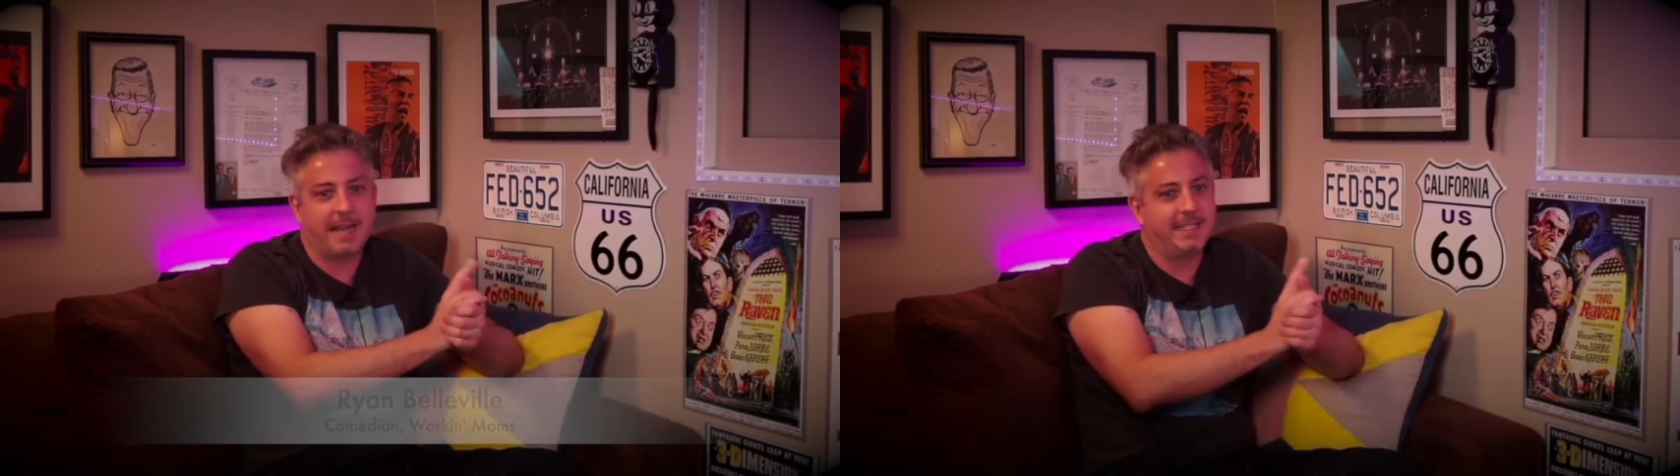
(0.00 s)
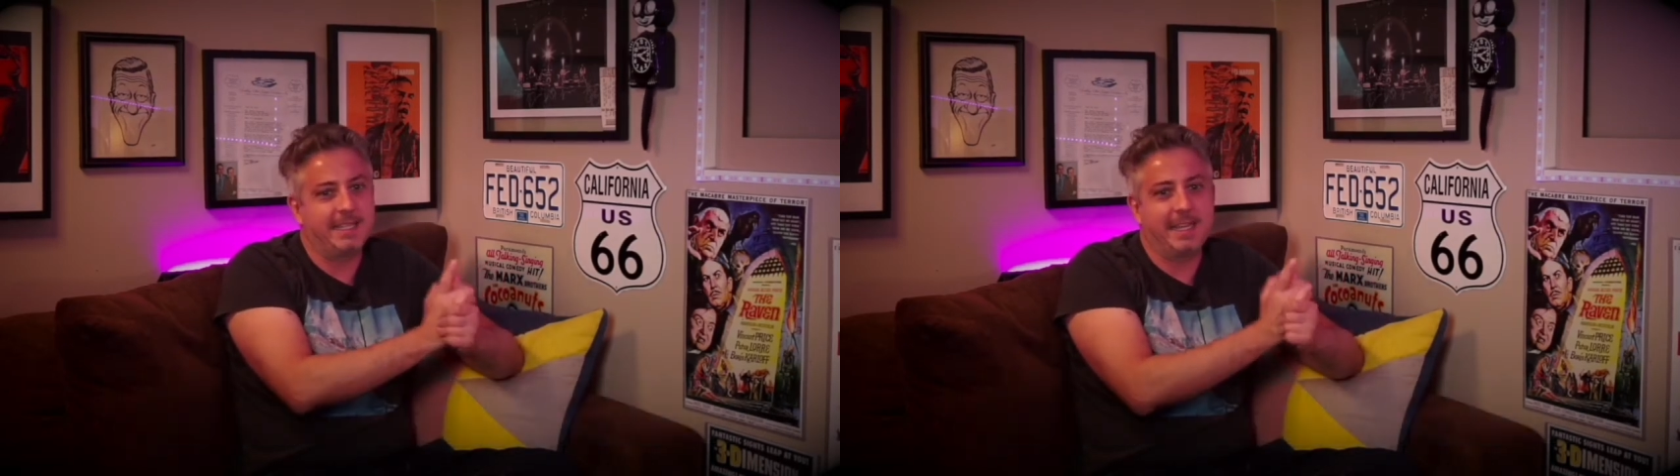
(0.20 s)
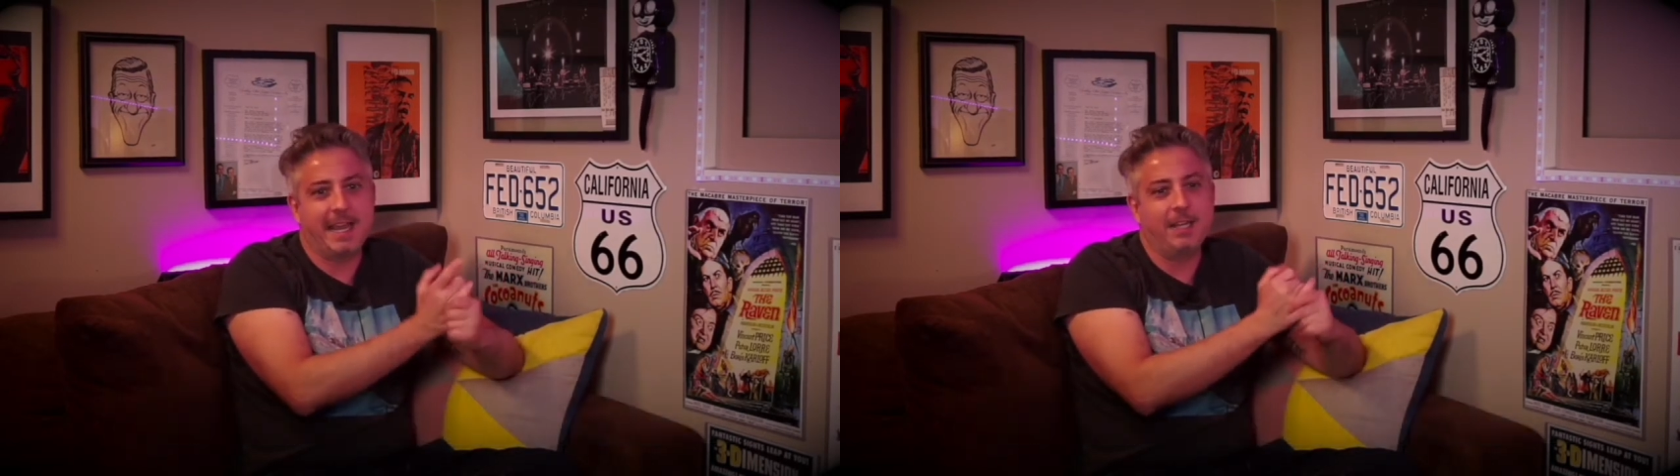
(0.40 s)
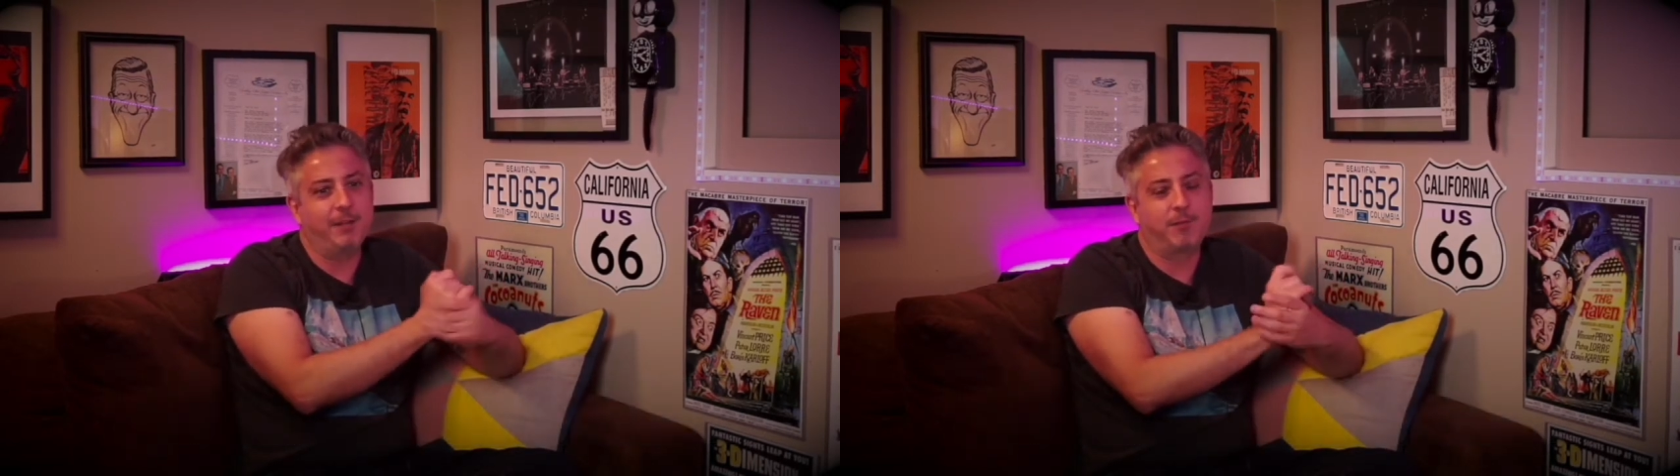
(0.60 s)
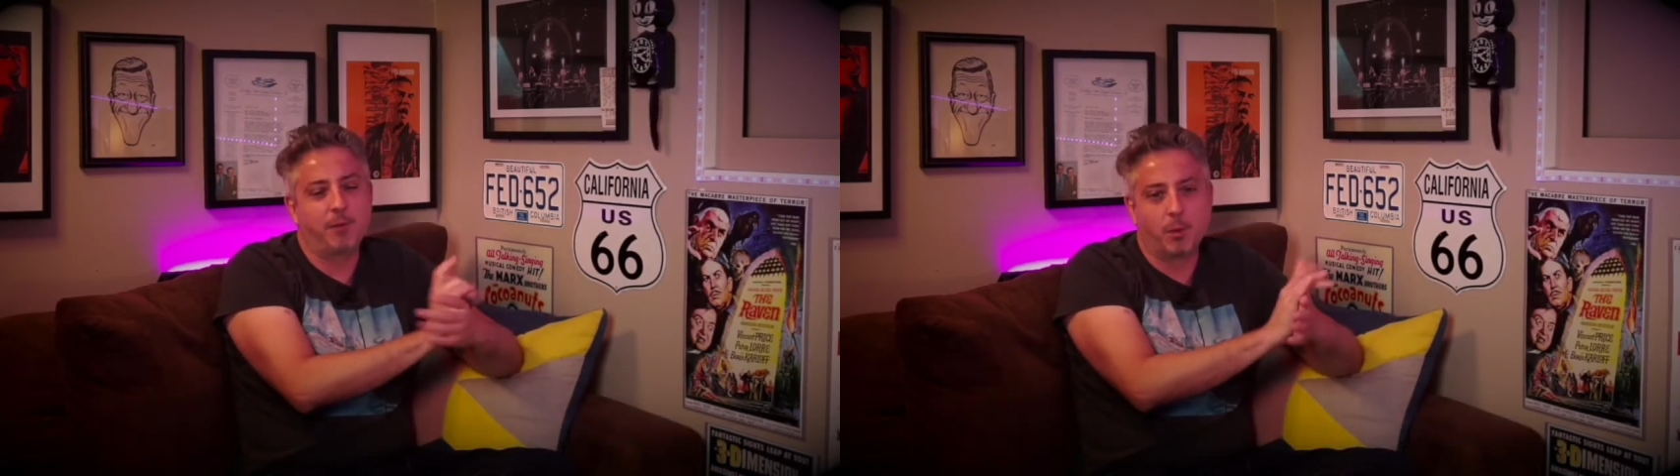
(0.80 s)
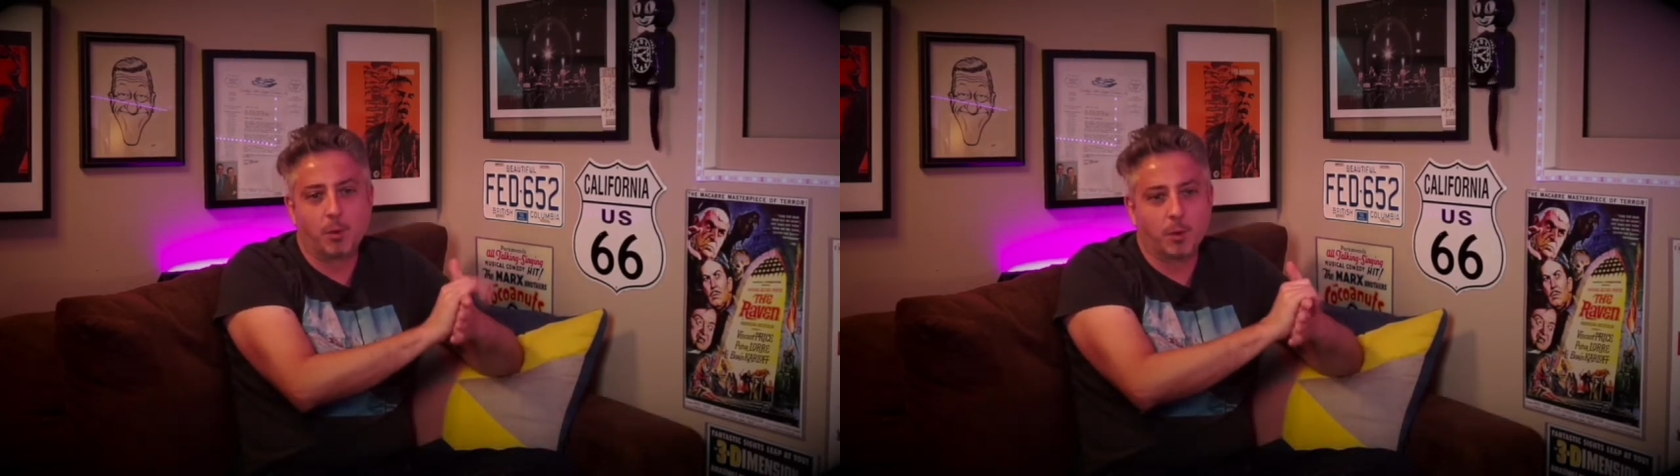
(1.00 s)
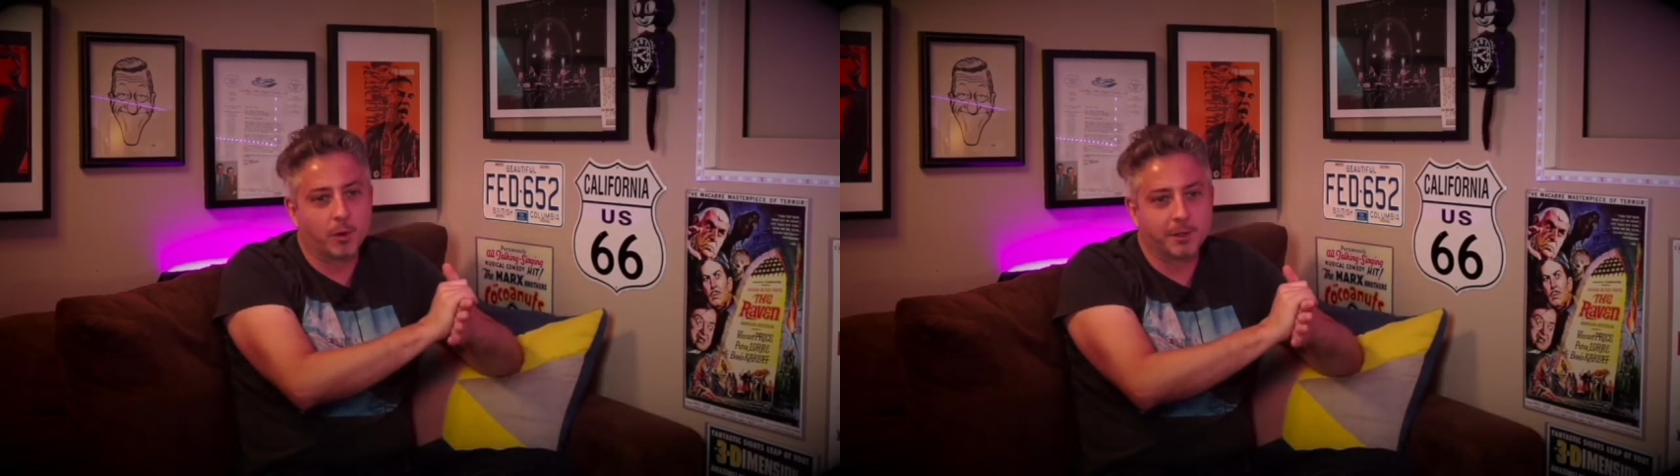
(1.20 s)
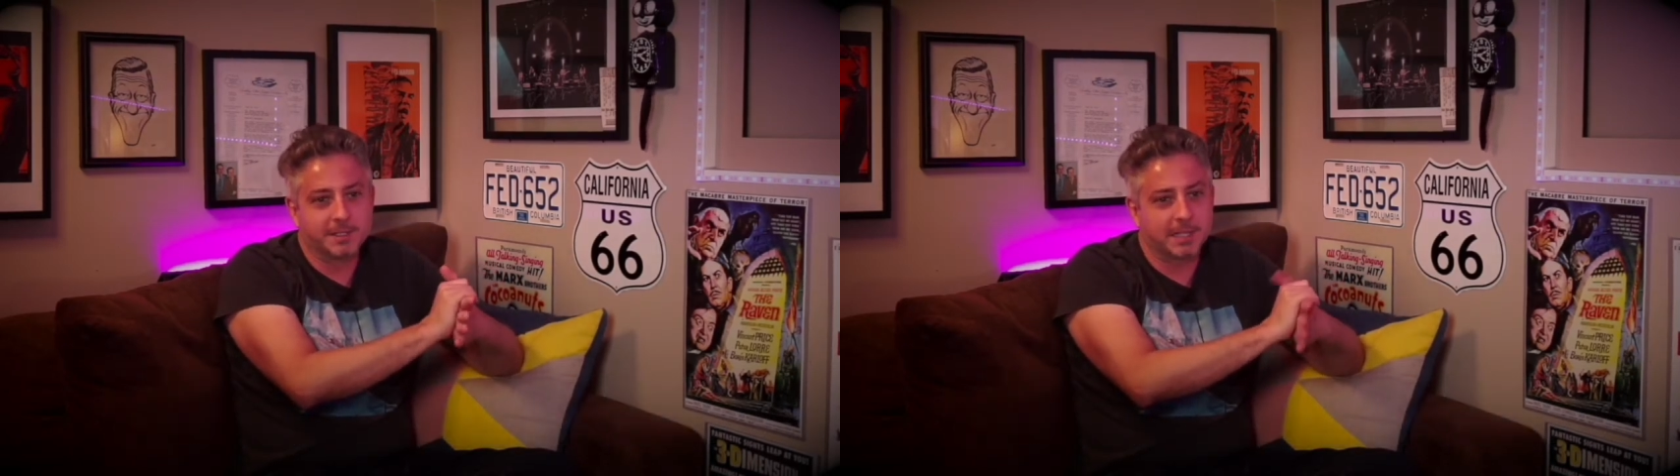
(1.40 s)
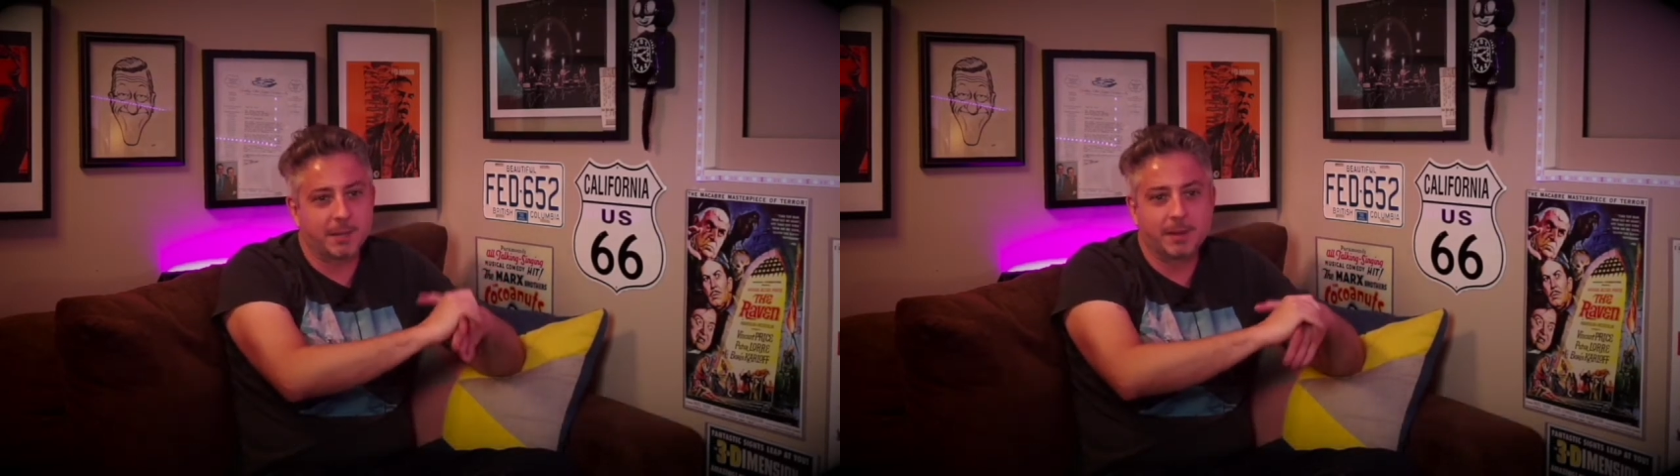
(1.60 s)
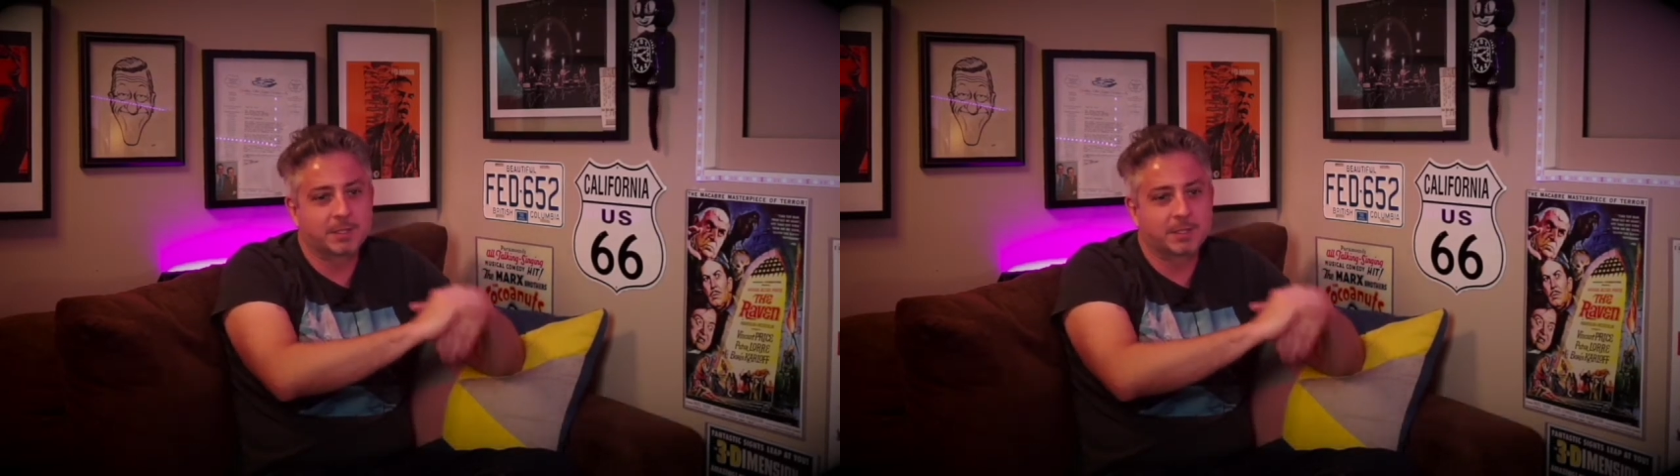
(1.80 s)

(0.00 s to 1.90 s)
1984 or something.